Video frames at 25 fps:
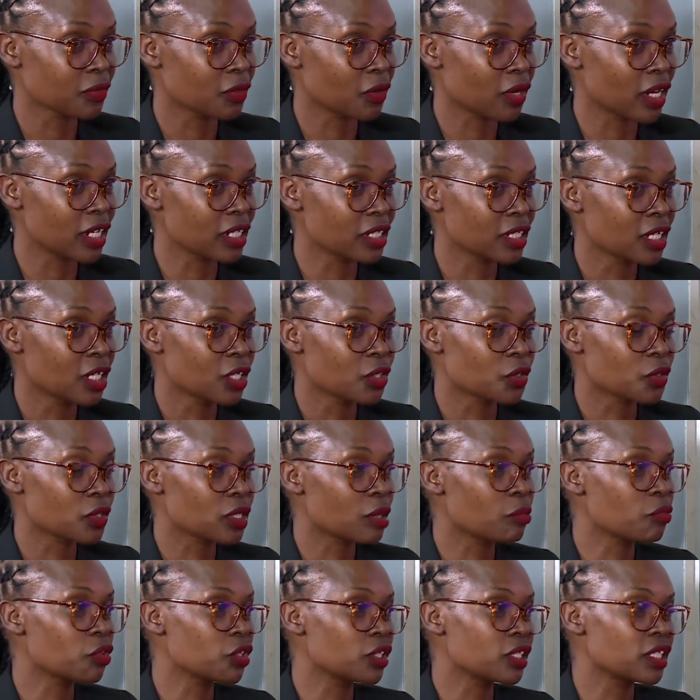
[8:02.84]
All right? Mm-hmm. So
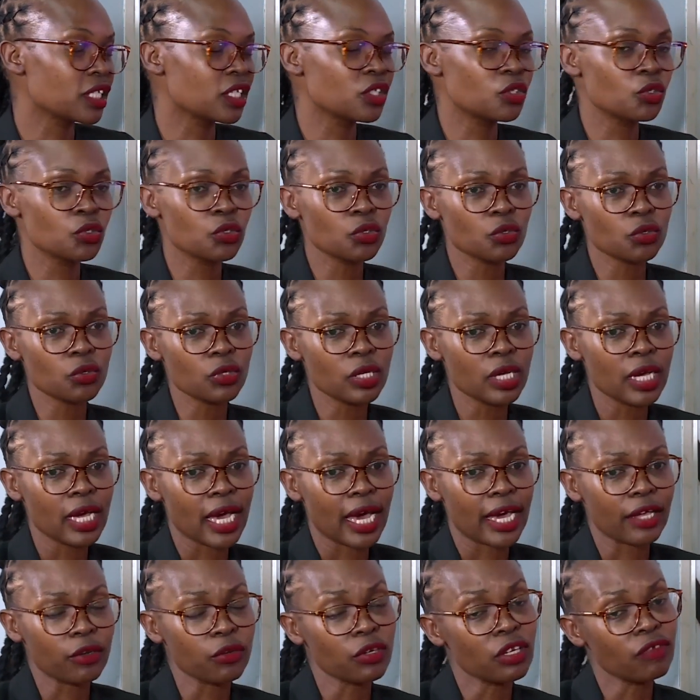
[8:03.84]
somebody says, you know,
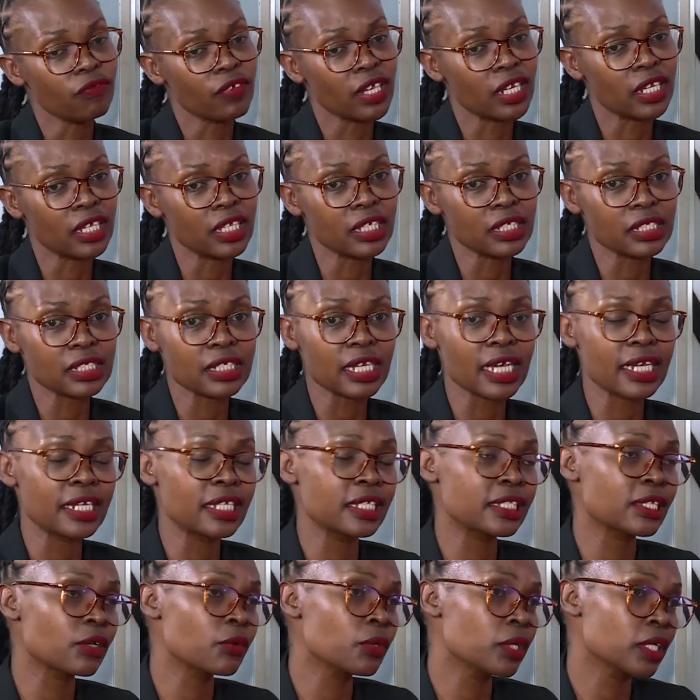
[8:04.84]
I don't even eat
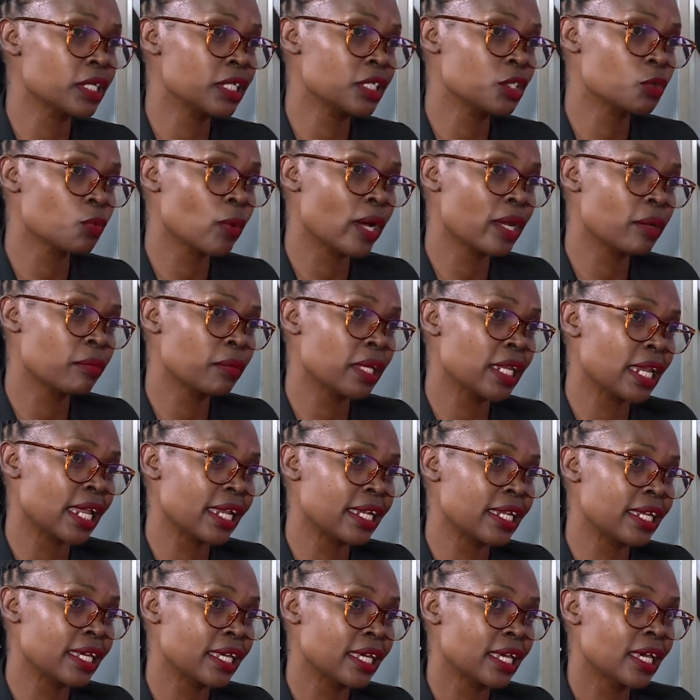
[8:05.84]
nowadays. I only eat one meal a
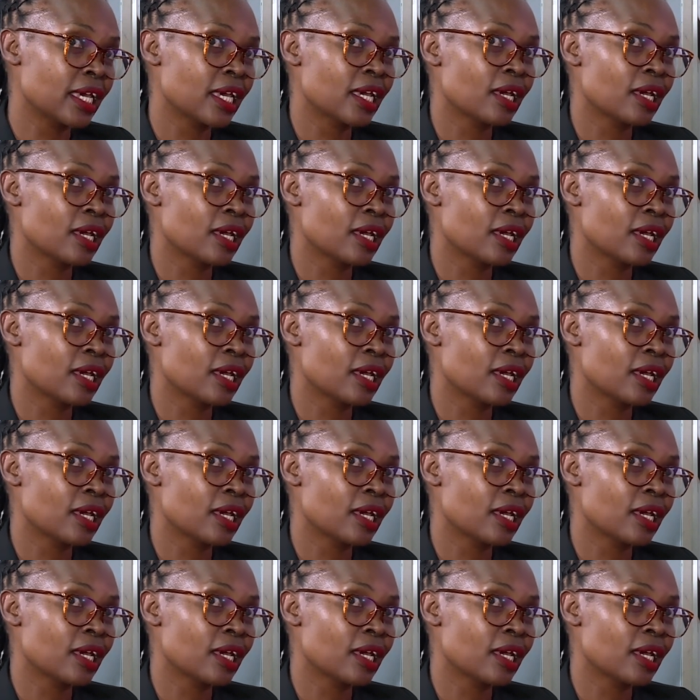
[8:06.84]
day.